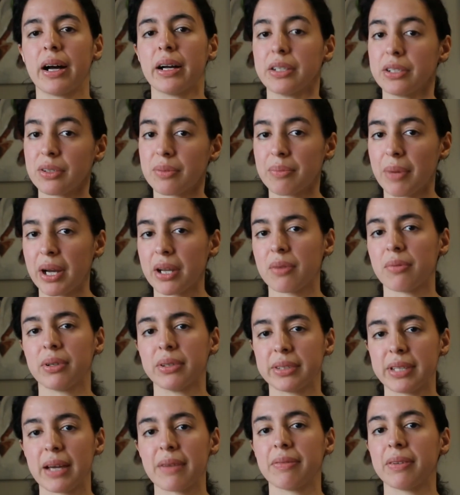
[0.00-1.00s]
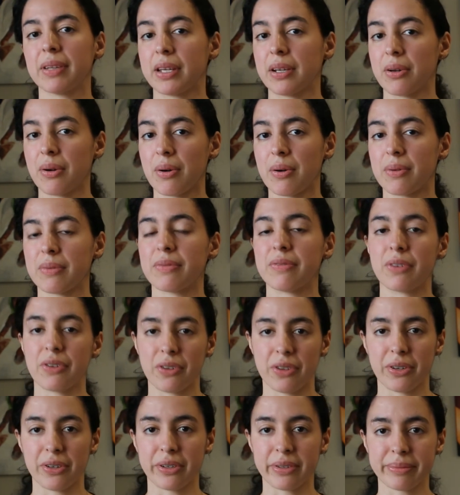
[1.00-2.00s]
your money will definitely go
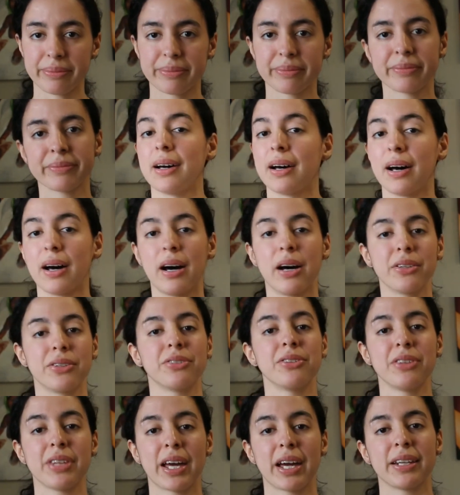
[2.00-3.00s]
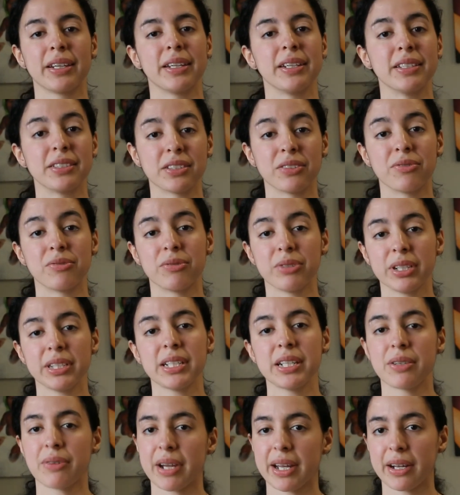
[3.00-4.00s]
further. Other than that, it is a
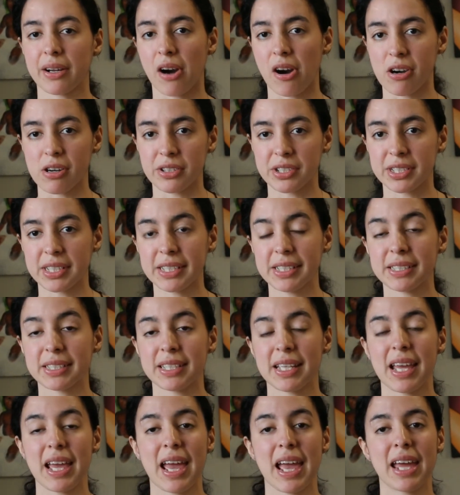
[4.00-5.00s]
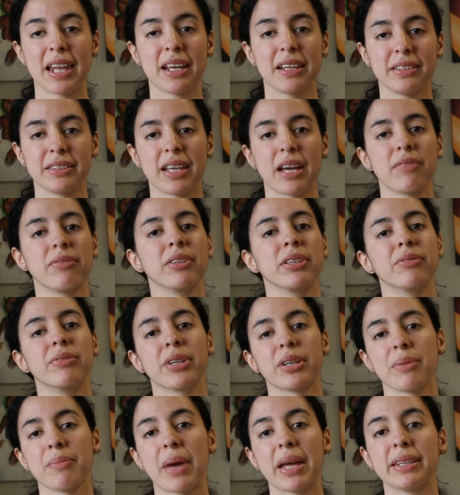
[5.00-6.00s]
really great car seat and I definitely
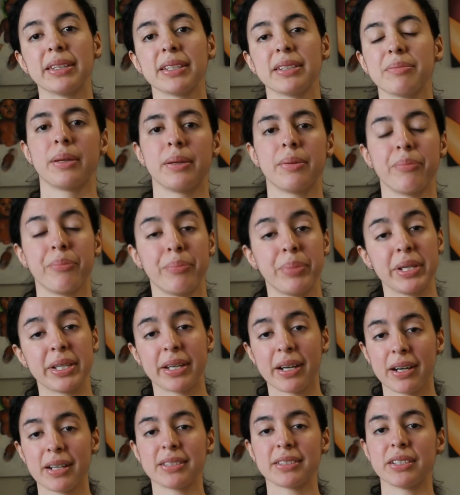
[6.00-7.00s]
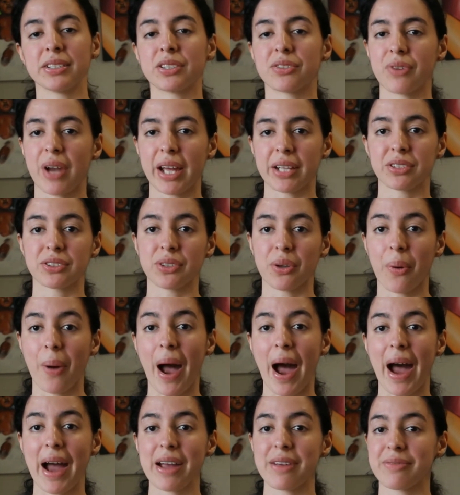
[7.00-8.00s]
recommend it. Because it's ranked so
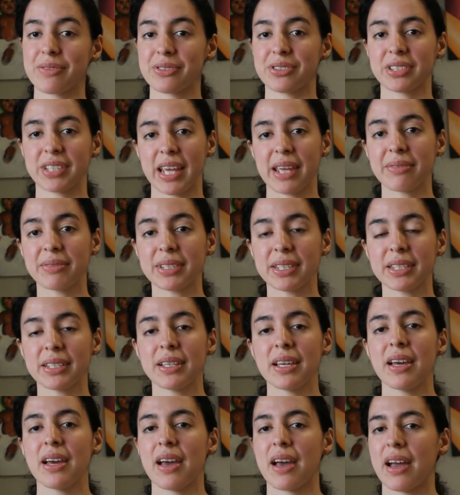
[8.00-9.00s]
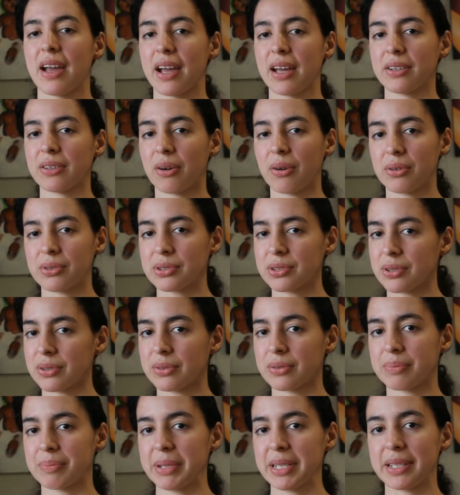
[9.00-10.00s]
high for safety and
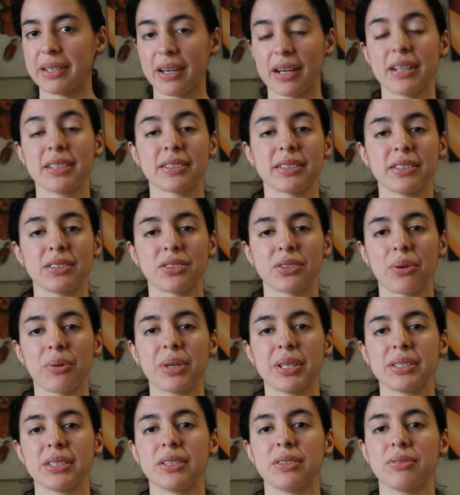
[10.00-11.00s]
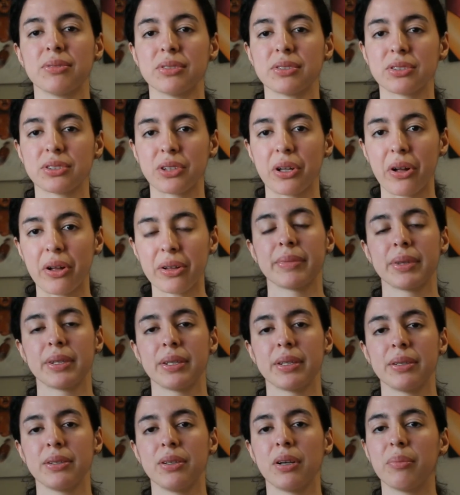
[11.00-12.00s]
also because it's so easy to install,
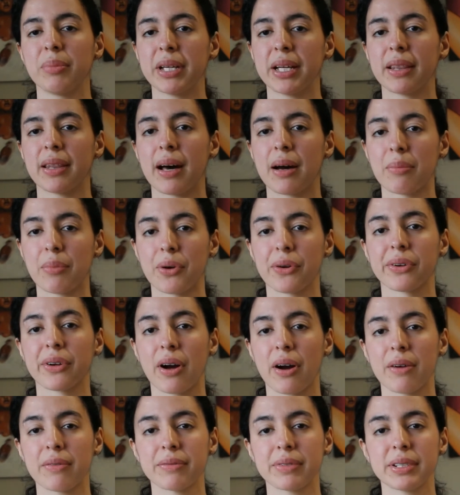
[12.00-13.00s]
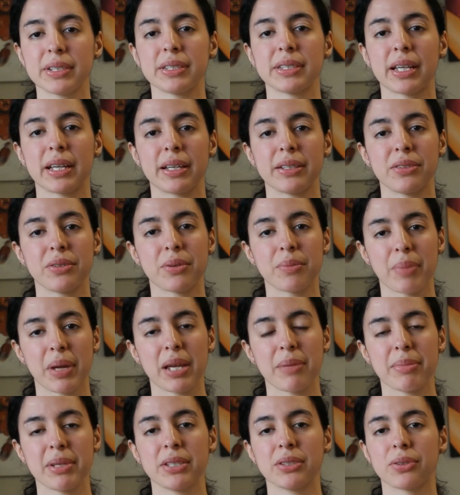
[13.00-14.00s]
you'll be a lot more confident that your
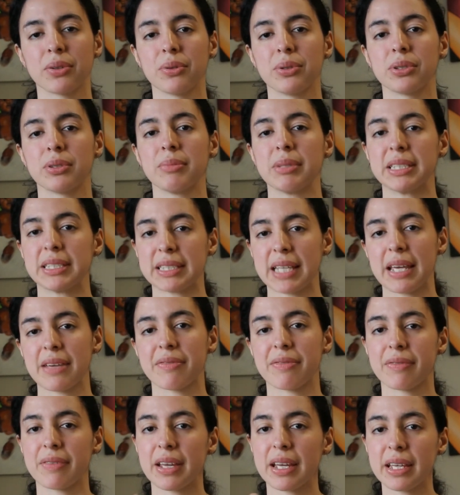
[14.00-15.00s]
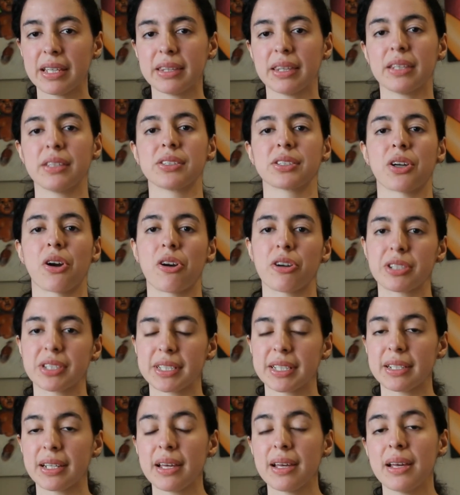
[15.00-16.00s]
baby is going to be safe in this car
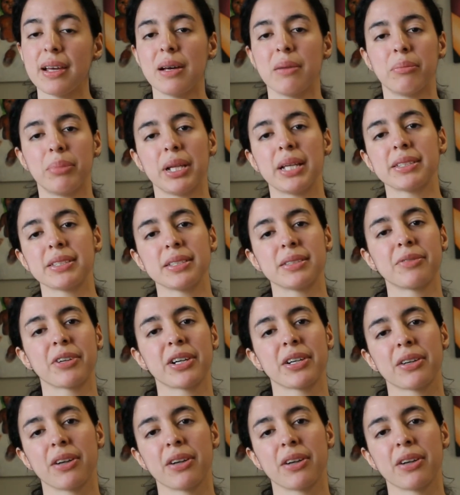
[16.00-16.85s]
seat. Plus it's very